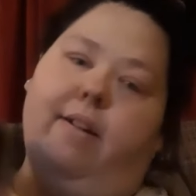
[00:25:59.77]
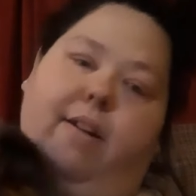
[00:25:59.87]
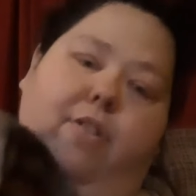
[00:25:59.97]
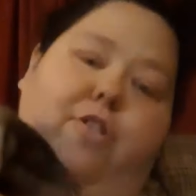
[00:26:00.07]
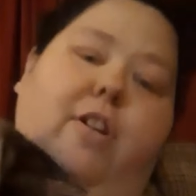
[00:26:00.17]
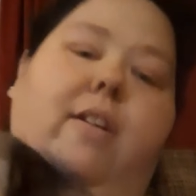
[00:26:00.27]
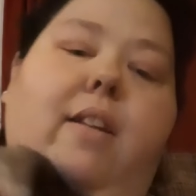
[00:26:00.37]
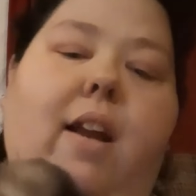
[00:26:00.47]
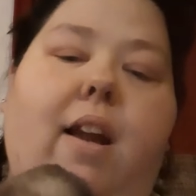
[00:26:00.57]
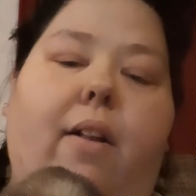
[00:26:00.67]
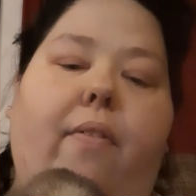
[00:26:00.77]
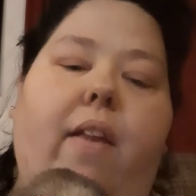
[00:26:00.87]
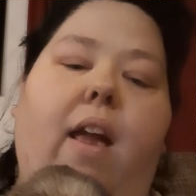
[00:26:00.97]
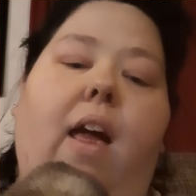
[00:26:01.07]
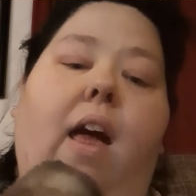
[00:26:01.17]
here she is again.
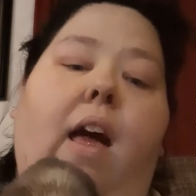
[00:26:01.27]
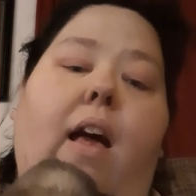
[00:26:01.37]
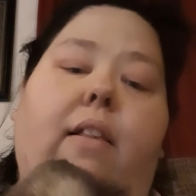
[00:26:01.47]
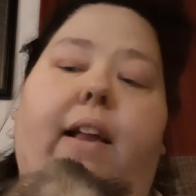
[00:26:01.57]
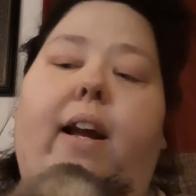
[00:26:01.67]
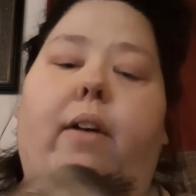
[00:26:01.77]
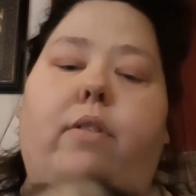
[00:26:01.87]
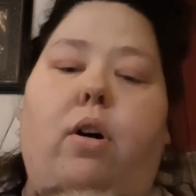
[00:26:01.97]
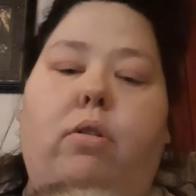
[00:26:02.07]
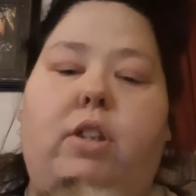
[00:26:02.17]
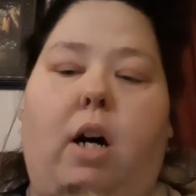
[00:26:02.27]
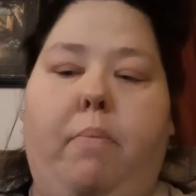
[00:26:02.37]
Like I've told y'all